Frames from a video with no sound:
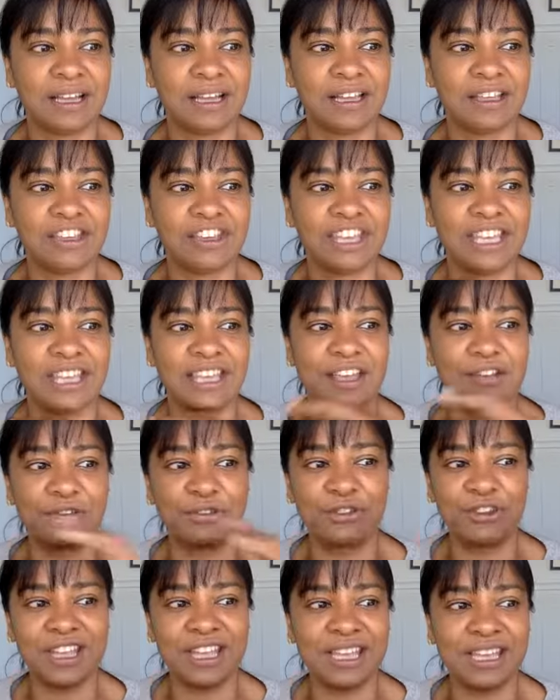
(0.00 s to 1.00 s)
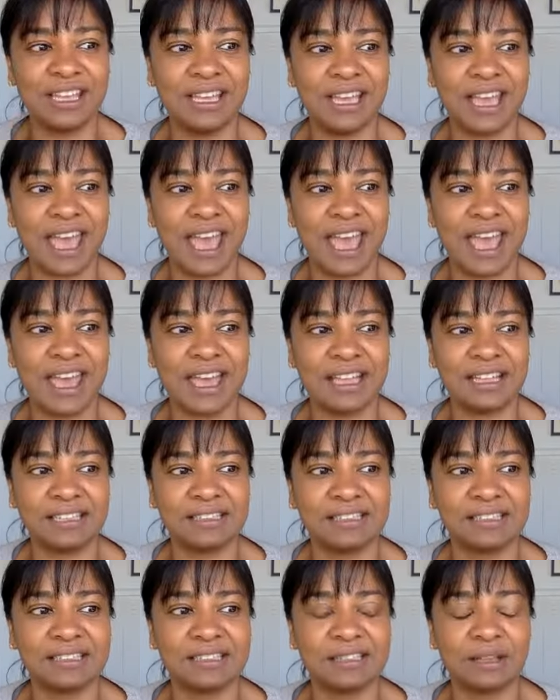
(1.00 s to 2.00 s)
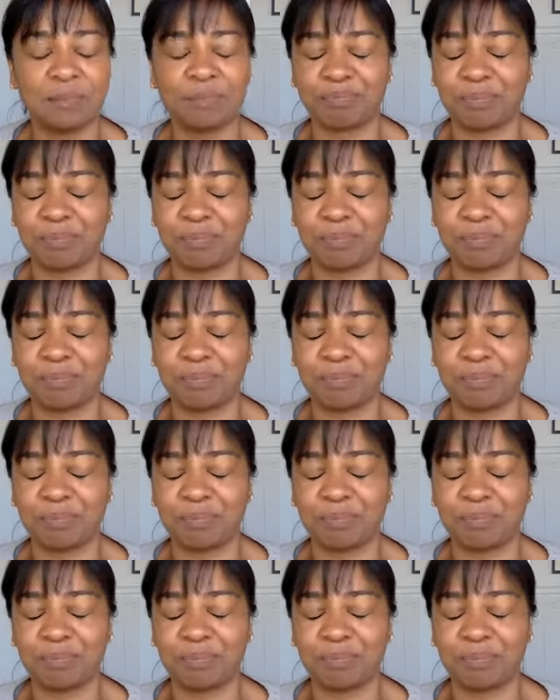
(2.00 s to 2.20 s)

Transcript: you can get free ads,